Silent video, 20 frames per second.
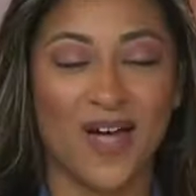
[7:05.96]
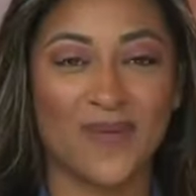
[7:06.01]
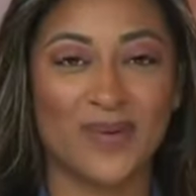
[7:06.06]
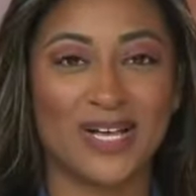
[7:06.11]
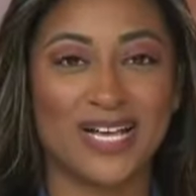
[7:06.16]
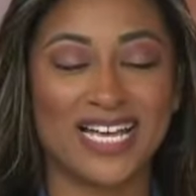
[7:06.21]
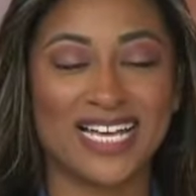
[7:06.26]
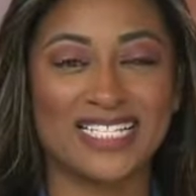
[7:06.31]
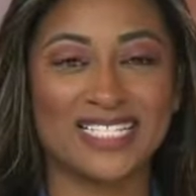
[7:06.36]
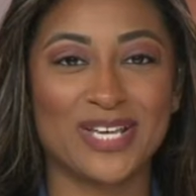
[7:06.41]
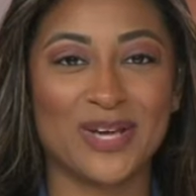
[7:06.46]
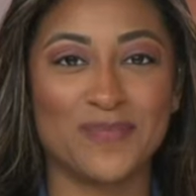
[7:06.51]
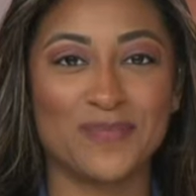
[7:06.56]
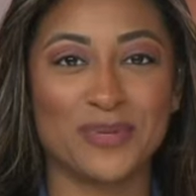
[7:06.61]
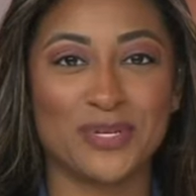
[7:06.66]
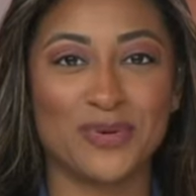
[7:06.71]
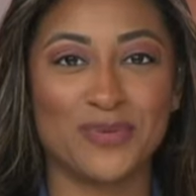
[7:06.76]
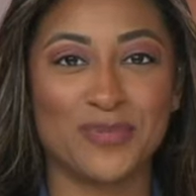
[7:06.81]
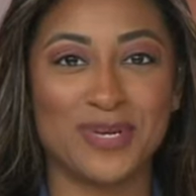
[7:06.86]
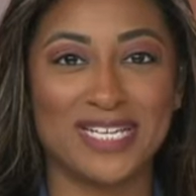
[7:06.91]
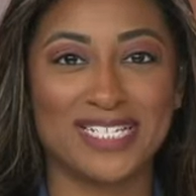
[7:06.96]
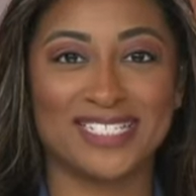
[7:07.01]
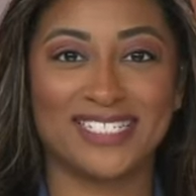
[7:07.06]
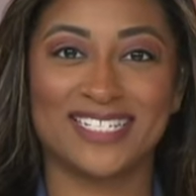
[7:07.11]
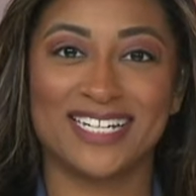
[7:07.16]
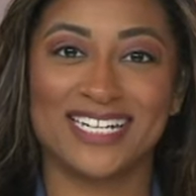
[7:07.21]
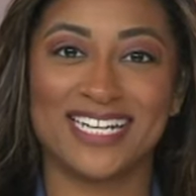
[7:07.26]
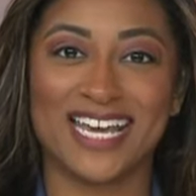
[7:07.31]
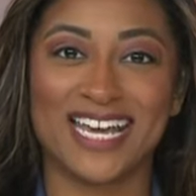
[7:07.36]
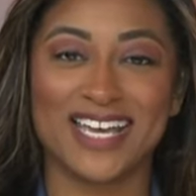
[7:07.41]
Well, heads up, Bloomies.
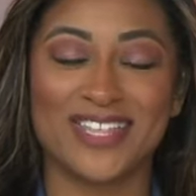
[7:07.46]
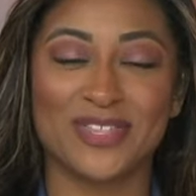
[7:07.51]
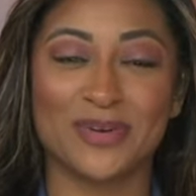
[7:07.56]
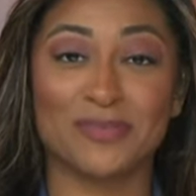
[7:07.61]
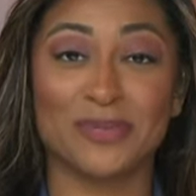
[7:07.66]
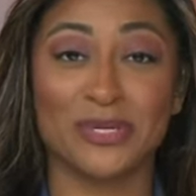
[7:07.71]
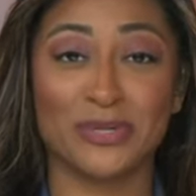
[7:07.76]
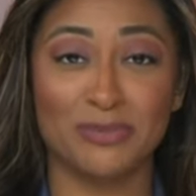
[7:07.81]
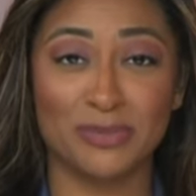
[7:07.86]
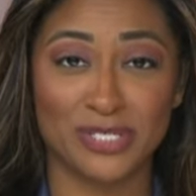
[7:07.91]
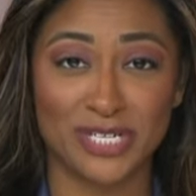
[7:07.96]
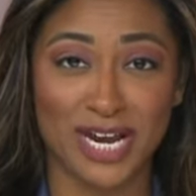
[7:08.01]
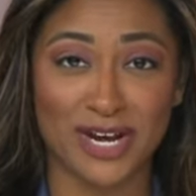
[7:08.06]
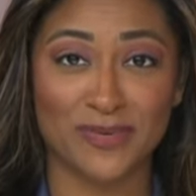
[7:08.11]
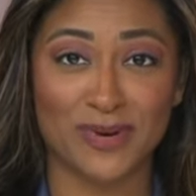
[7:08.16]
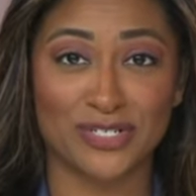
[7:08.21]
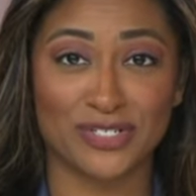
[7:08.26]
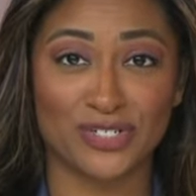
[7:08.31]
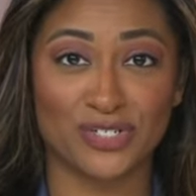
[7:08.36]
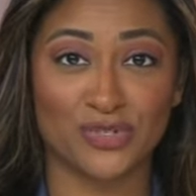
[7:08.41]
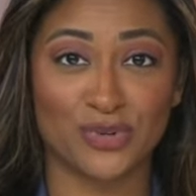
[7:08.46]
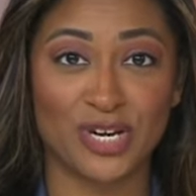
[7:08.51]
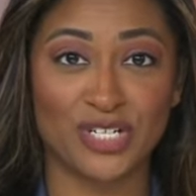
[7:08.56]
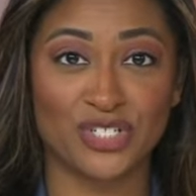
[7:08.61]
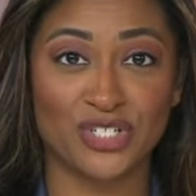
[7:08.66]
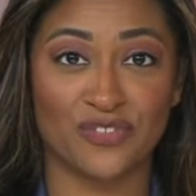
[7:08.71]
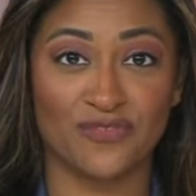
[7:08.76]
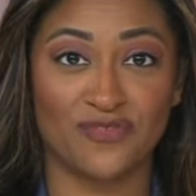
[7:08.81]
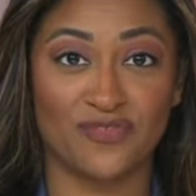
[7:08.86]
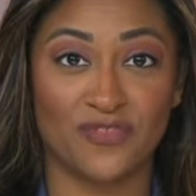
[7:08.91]
Today, the Bloomsday
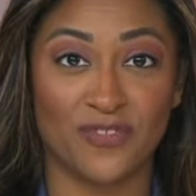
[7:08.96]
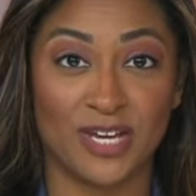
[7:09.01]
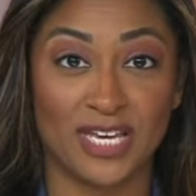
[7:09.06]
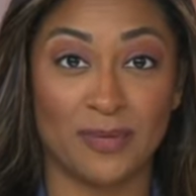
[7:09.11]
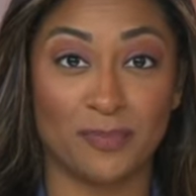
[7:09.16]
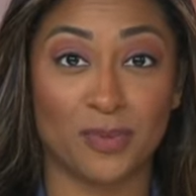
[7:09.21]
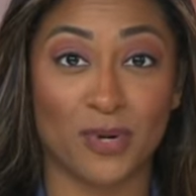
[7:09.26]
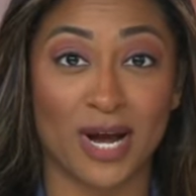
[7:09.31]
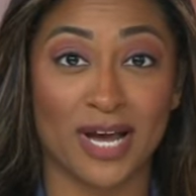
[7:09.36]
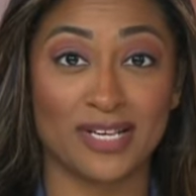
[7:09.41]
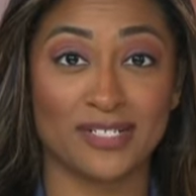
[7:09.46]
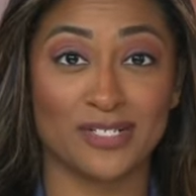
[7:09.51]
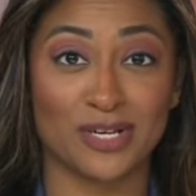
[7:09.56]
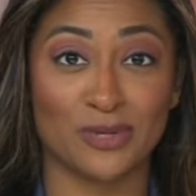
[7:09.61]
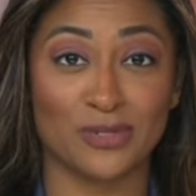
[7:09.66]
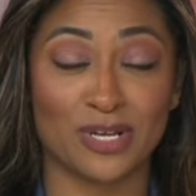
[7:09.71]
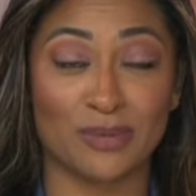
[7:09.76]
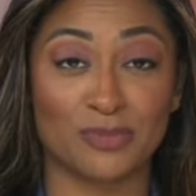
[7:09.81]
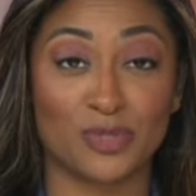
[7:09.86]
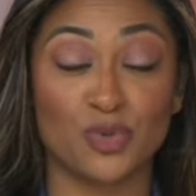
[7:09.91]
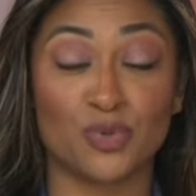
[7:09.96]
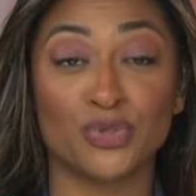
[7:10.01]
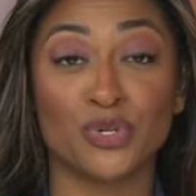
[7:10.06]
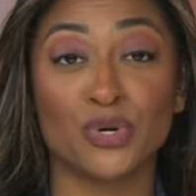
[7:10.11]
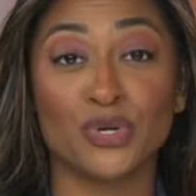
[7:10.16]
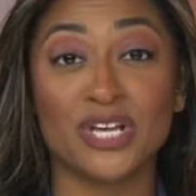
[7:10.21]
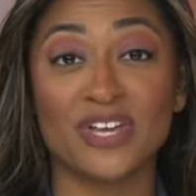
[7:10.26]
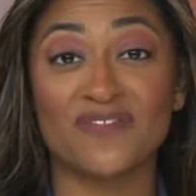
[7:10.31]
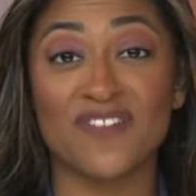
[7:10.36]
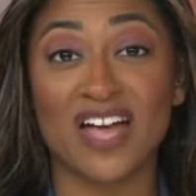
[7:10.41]
registration fee price goes up to
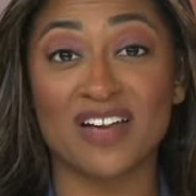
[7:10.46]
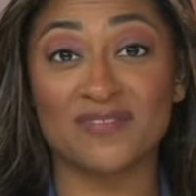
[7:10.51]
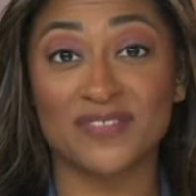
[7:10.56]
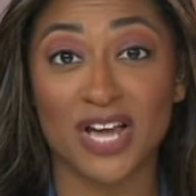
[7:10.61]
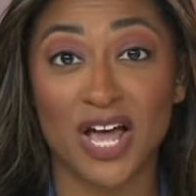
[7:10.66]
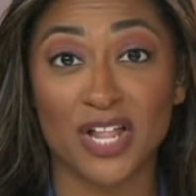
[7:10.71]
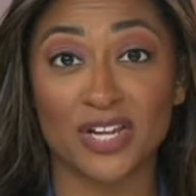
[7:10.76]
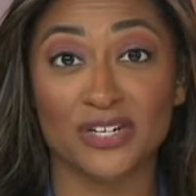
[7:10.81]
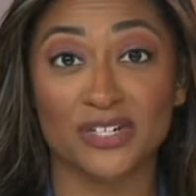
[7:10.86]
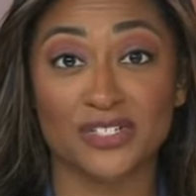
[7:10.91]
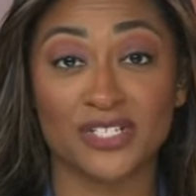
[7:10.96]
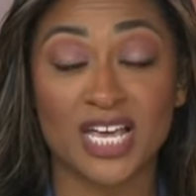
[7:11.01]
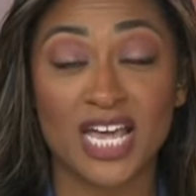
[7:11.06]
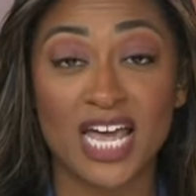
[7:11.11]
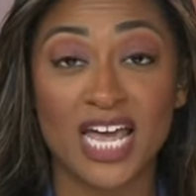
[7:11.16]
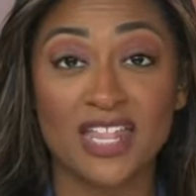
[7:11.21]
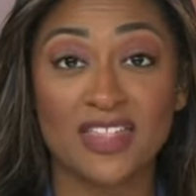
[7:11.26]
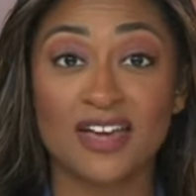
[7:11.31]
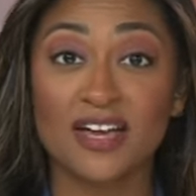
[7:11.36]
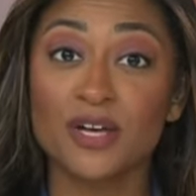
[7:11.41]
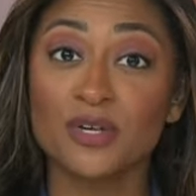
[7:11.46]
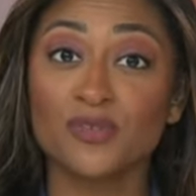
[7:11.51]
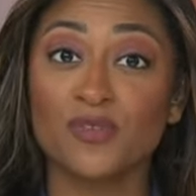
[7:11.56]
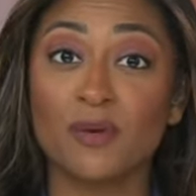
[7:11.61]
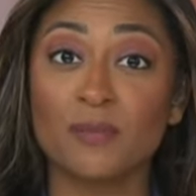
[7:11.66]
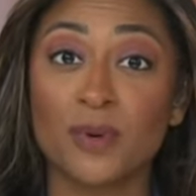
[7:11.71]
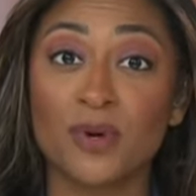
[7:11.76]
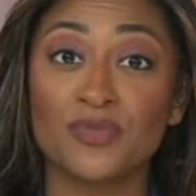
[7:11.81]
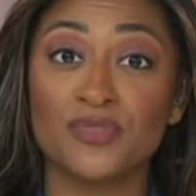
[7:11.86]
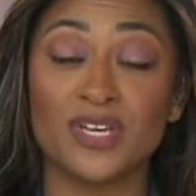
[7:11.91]
thirty-five dollars. That goes for
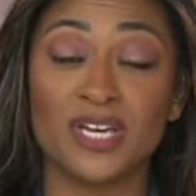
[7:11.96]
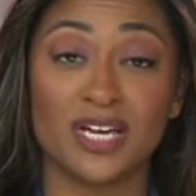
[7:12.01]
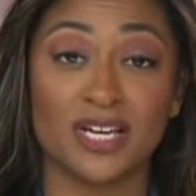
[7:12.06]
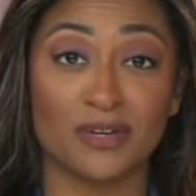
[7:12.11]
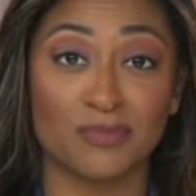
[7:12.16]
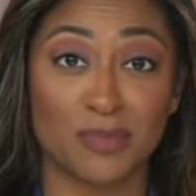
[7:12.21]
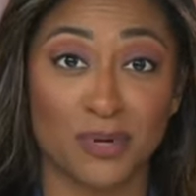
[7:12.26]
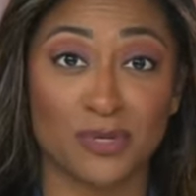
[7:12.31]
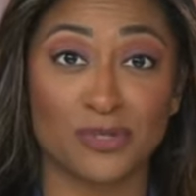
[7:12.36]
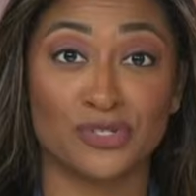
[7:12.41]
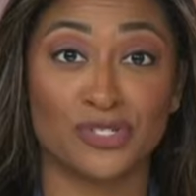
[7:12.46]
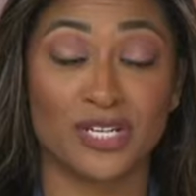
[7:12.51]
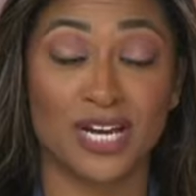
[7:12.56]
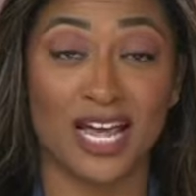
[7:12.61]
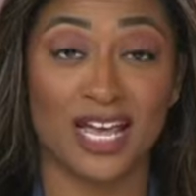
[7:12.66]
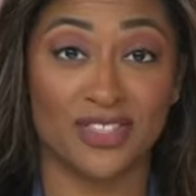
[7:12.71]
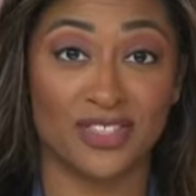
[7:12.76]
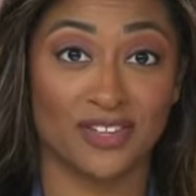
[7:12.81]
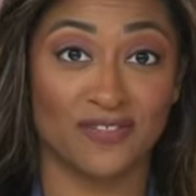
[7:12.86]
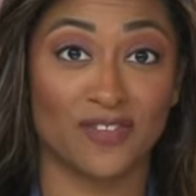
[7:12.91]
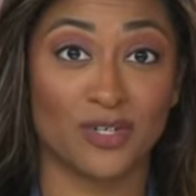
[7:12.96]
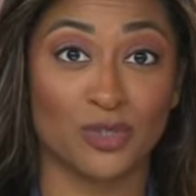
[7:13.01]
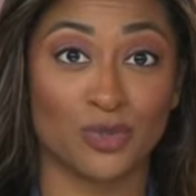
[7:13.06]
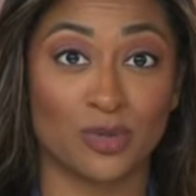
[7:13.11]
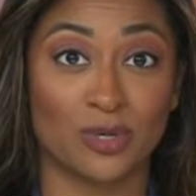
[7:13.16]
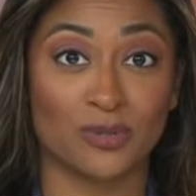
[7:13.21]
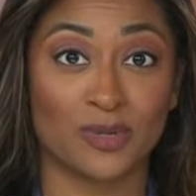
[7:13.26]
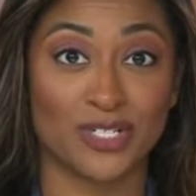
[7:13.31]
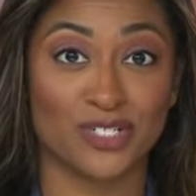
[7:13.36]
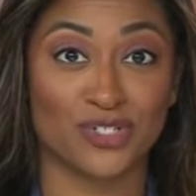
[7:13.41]
both the in-person and the
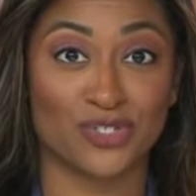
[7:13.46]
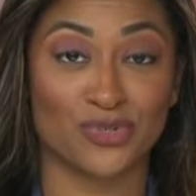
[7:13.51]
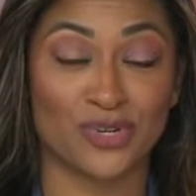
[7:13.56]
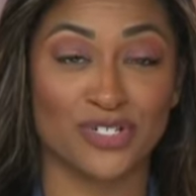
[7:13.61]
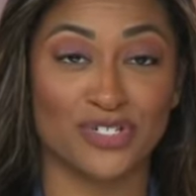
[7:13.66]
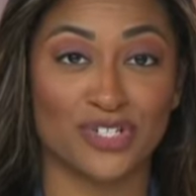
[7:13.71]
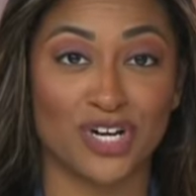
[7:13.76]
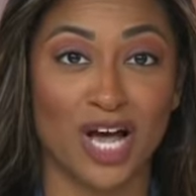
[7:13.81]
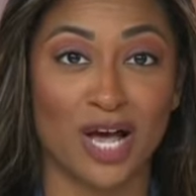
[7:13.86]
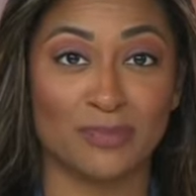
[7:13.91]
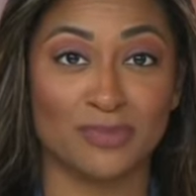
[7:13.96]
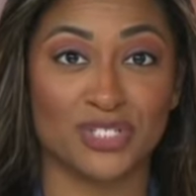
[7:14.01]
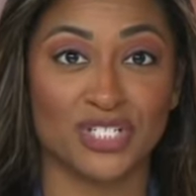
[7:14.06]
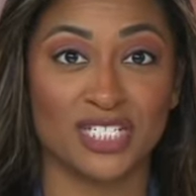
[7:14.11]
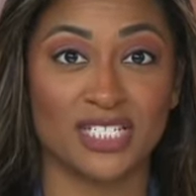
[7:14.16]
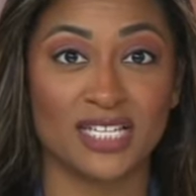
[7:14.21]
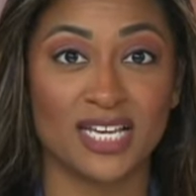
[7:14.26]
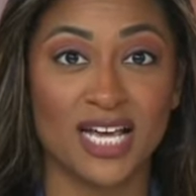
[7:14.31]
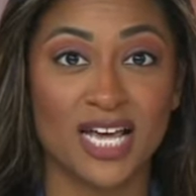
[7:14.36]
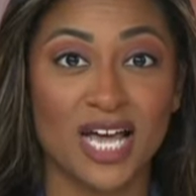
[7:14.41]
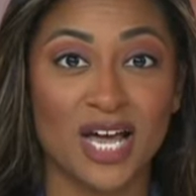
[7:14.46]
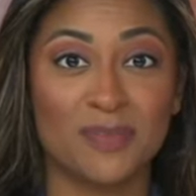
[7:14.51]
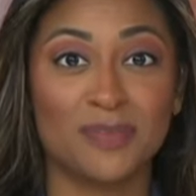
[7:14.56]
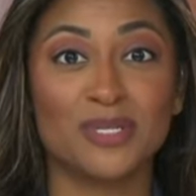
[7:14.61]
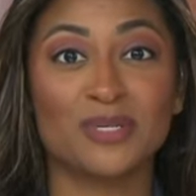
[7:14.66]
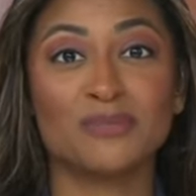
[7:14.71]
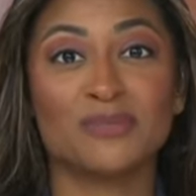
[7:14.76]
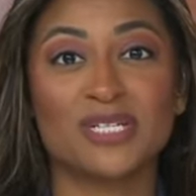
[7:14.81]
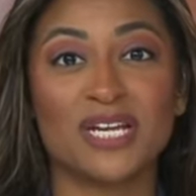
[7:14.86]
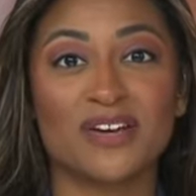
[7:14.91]
virtual registration options.
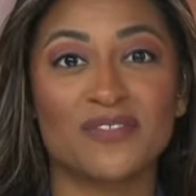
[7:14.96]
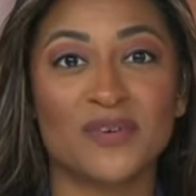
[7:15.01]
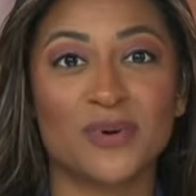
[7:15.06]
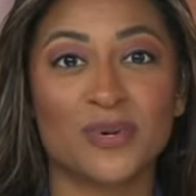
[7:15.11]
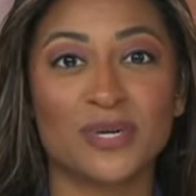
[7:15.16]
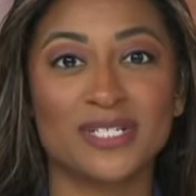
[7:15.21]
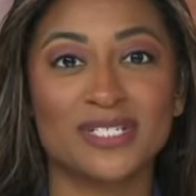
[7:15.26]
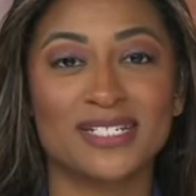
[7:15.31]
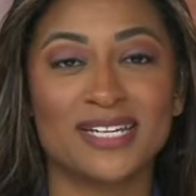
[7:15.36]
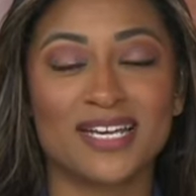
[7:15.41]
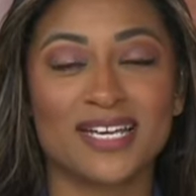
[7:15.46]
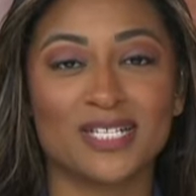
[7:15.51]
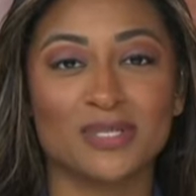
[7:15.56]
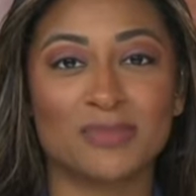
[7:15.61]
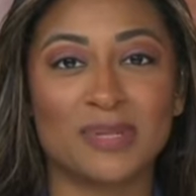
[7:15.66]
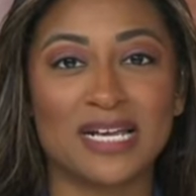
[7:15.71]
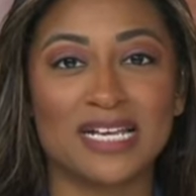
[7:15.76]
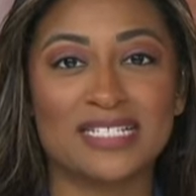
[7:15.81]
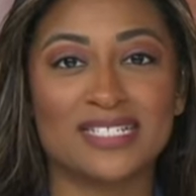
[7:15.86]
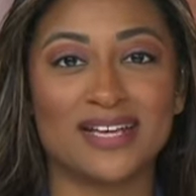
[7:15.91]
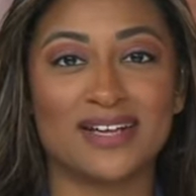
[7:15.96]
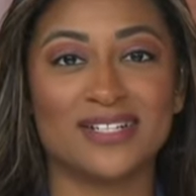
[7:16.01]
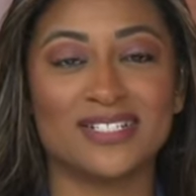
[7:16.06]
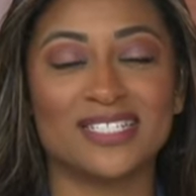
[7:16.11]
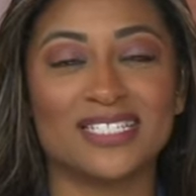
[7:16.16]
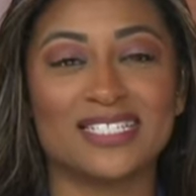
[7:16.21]
Bloomsday, of course, takes place on